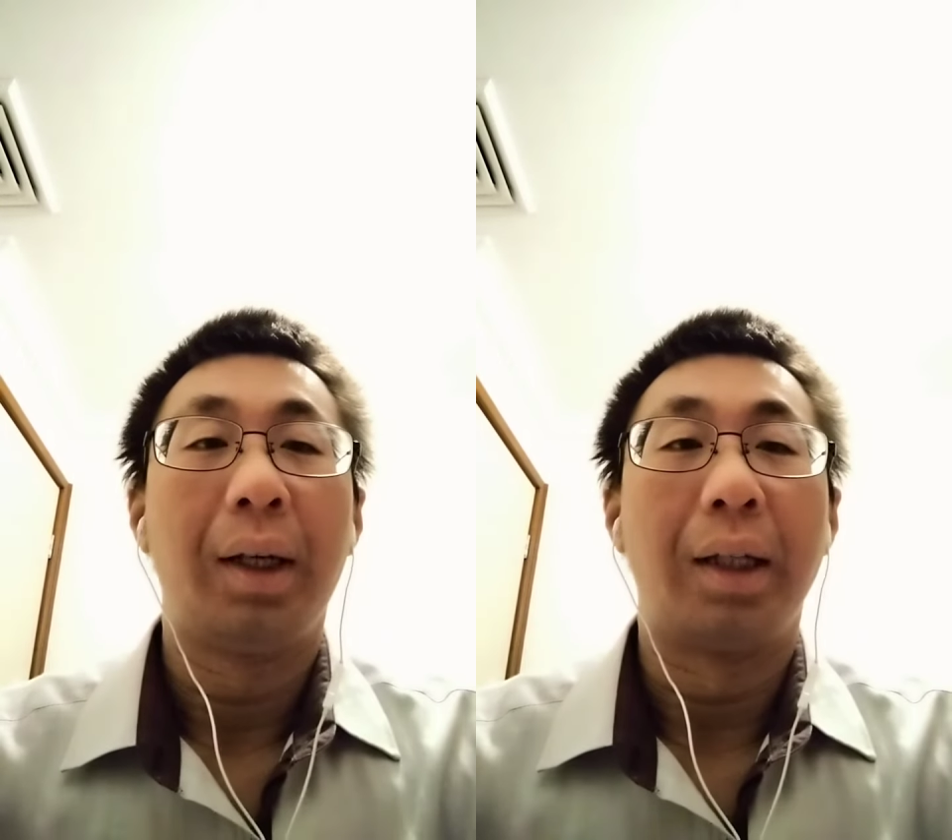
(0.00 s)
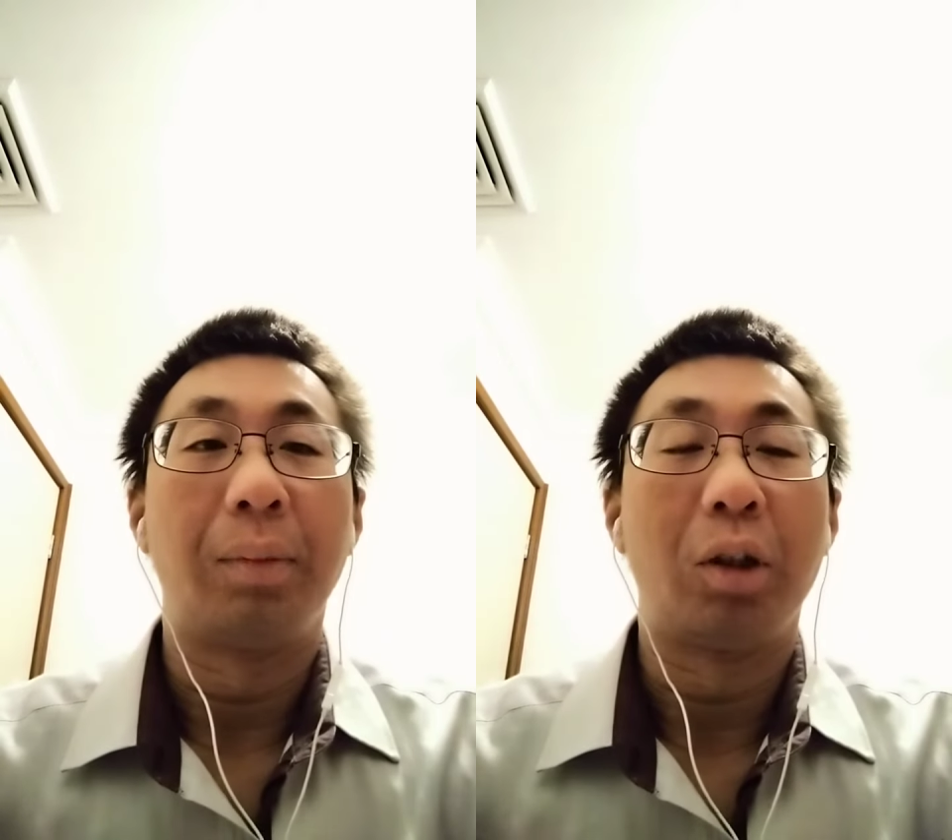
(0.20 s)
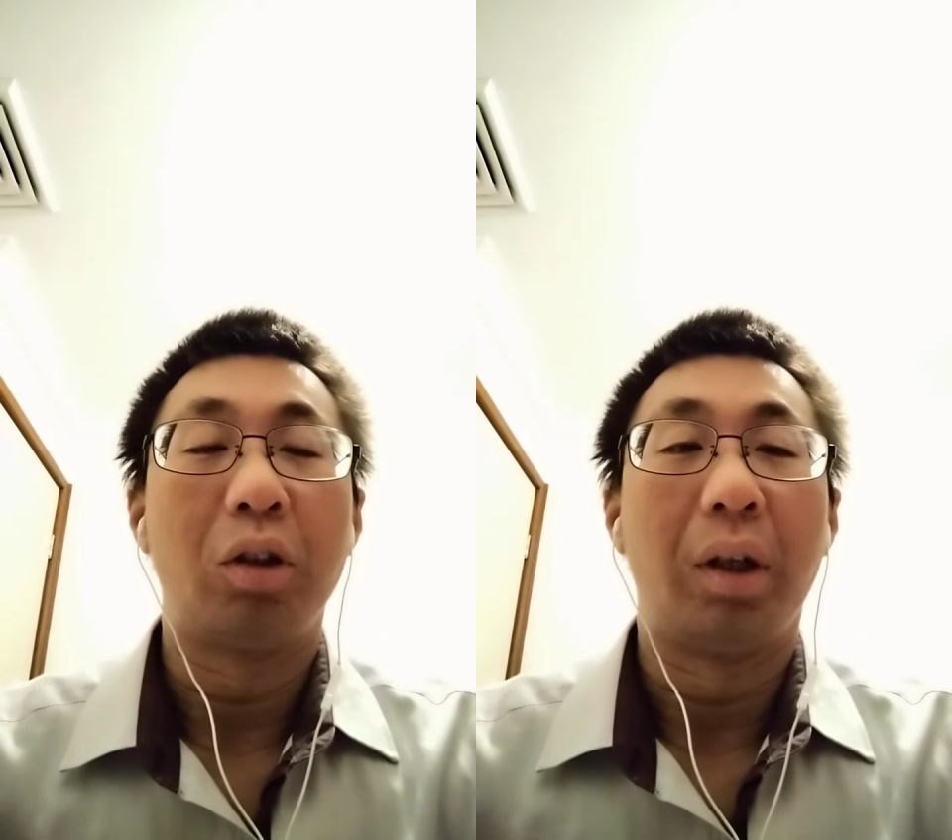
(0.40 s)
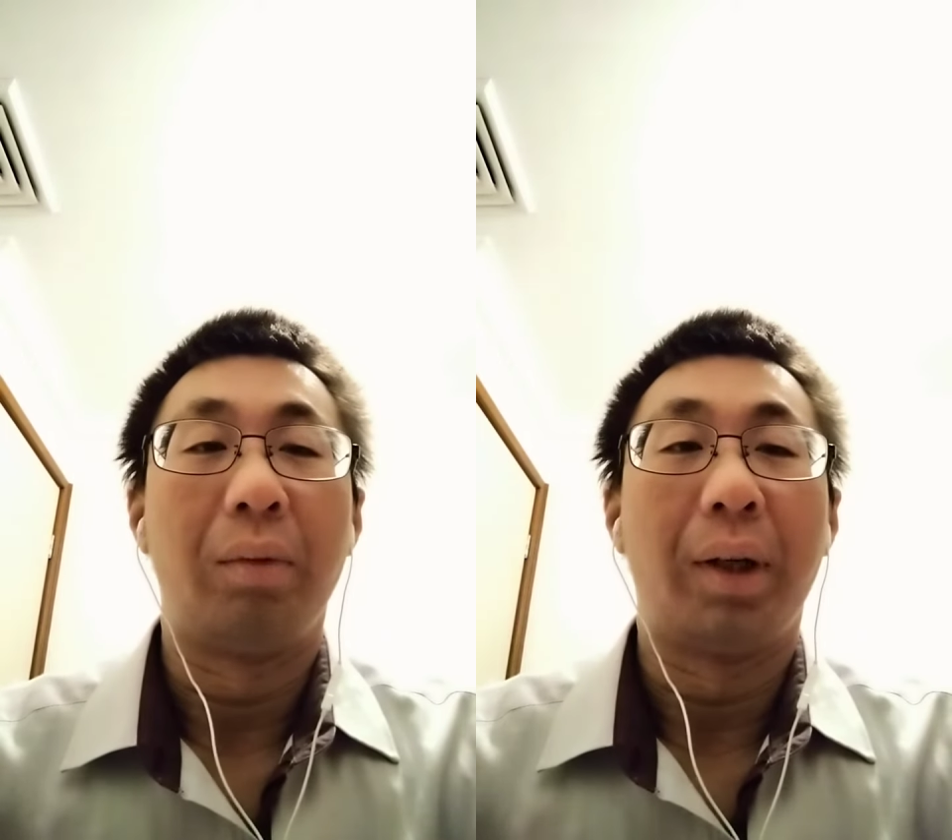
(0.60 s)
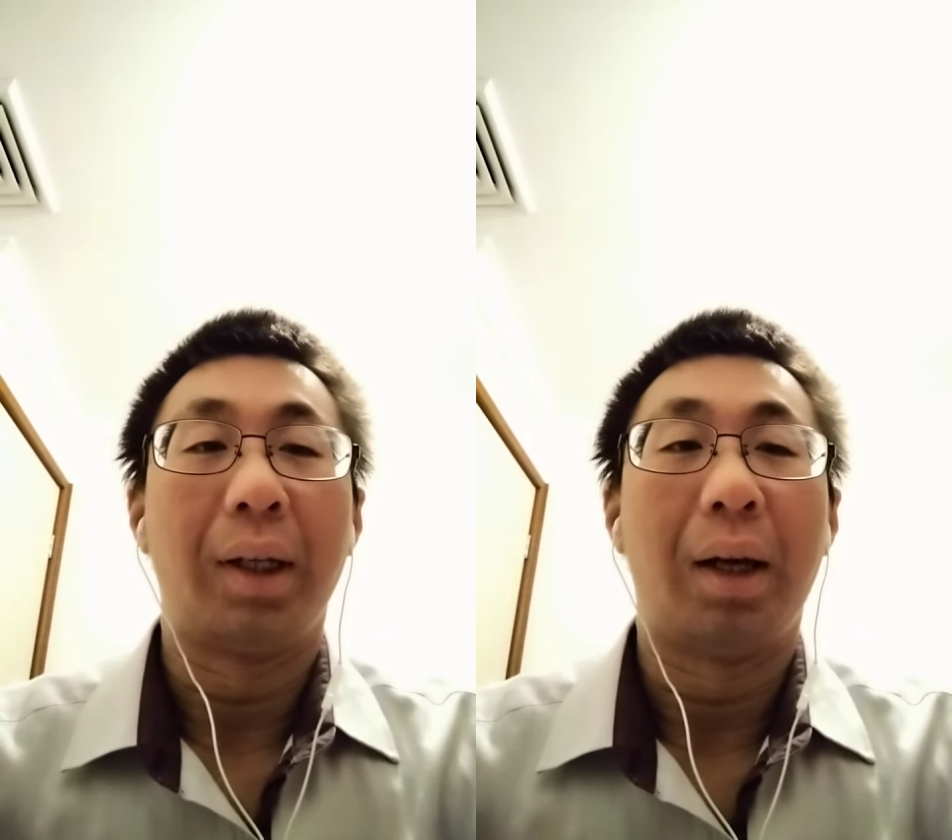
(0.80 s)
especially
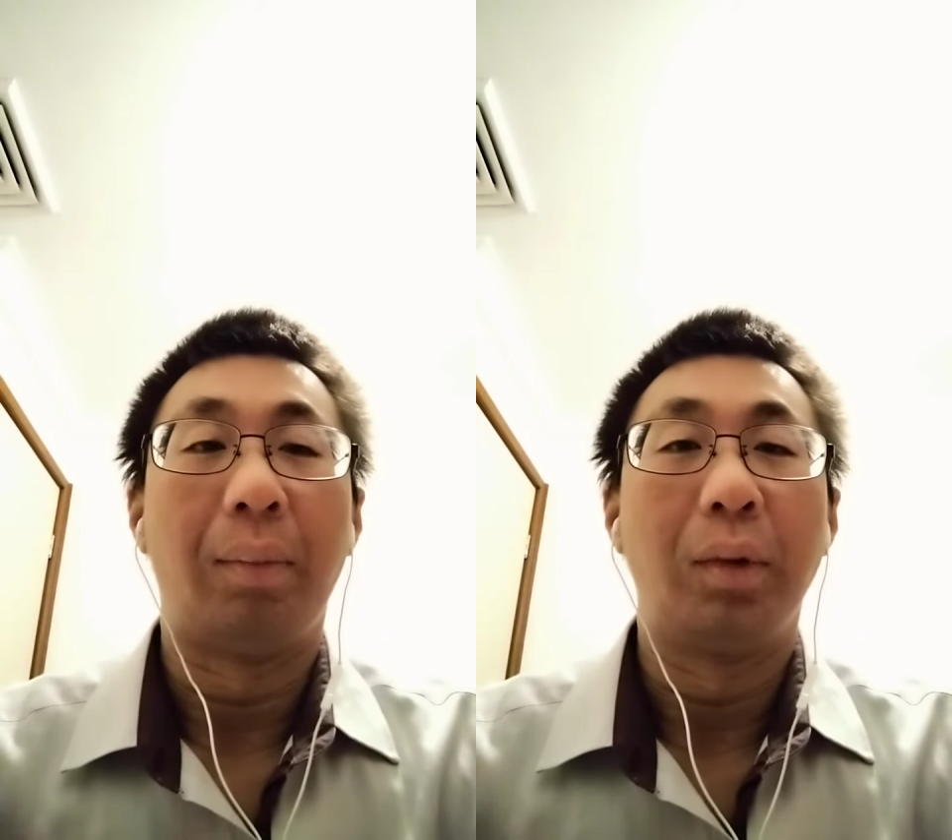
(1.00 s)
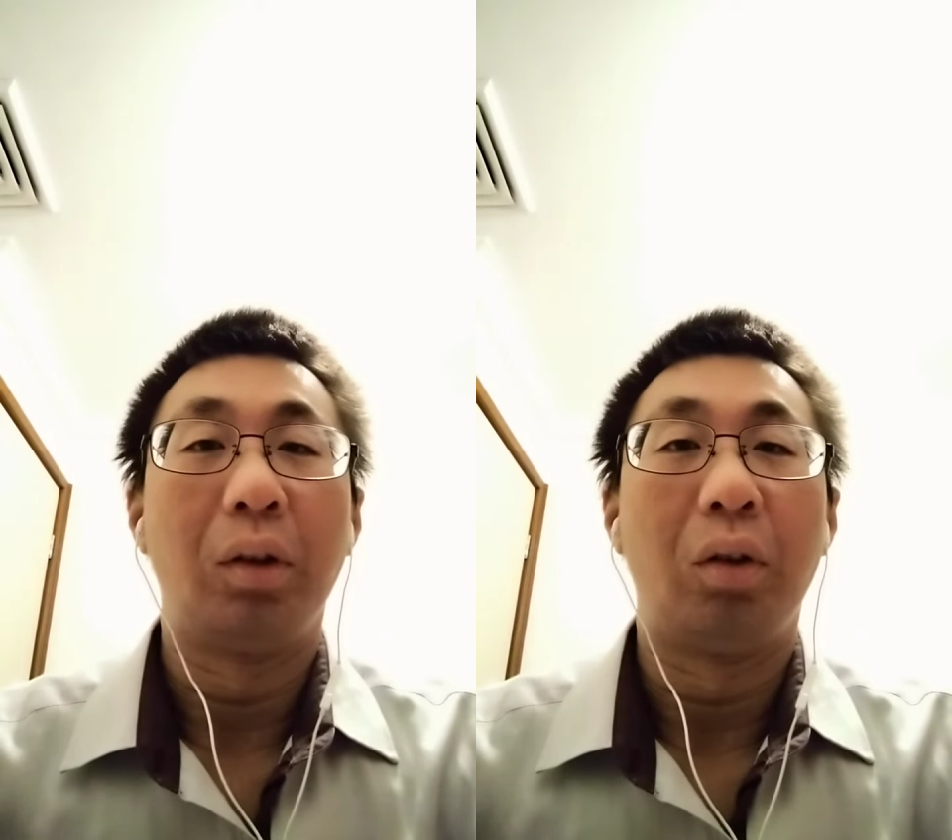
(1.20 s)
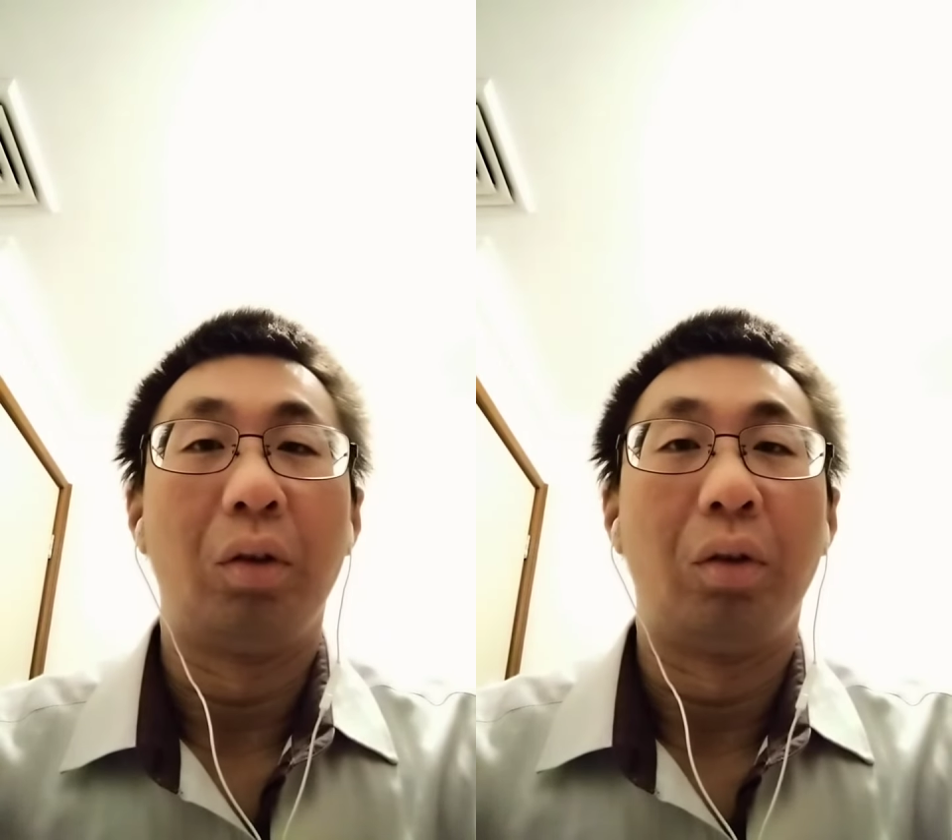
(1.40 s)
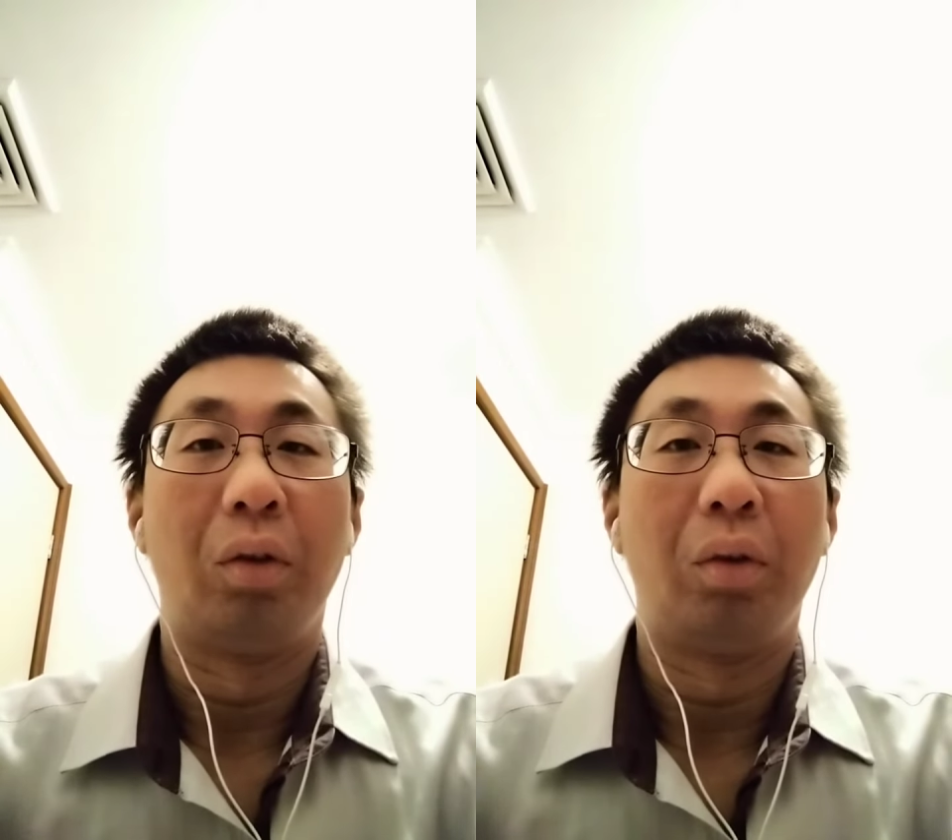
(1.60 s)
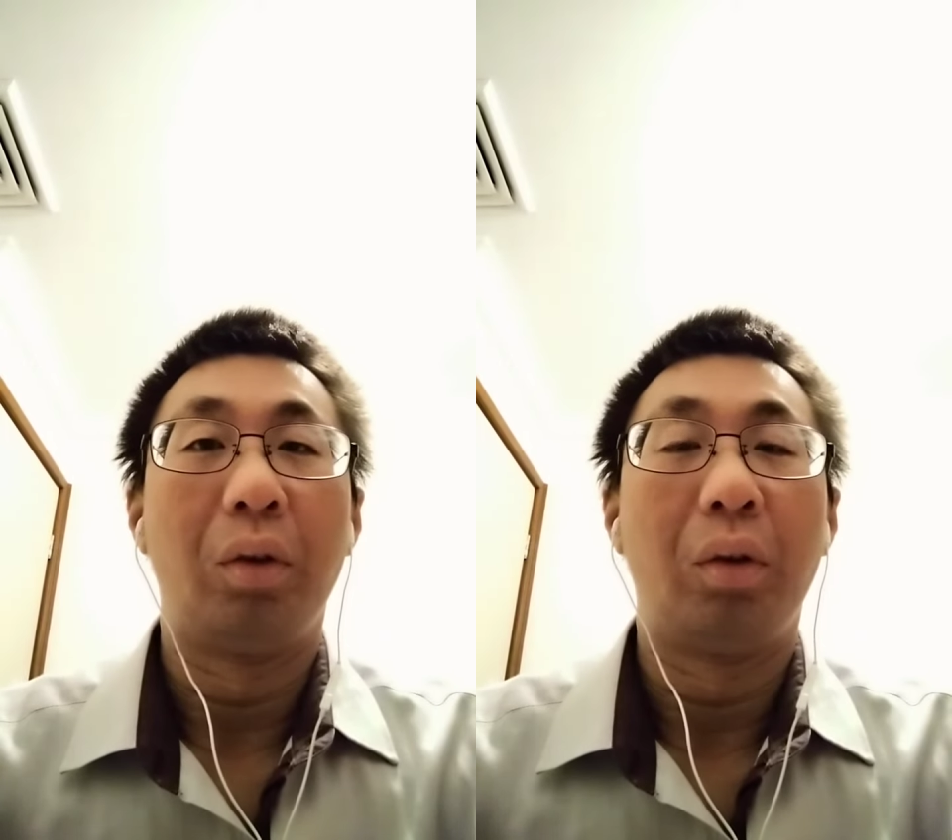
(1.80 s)
when it comes to